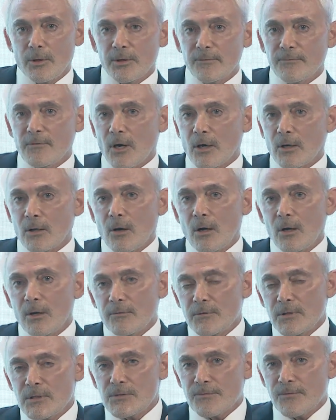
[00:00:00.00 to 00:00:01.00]
you've got all
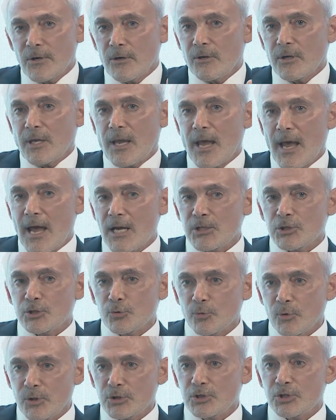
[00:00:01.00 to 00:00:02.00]
of these very
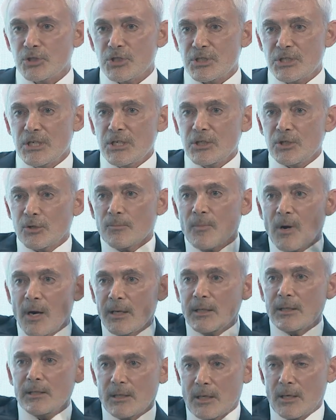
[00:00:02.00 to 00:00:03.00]
cash-rich senior
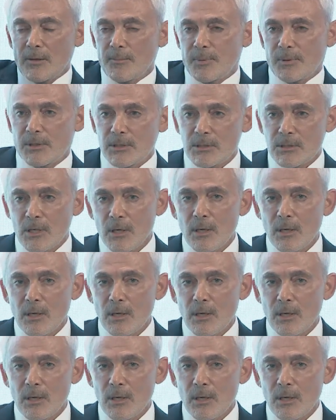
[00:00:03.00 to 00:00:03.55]
mining companies.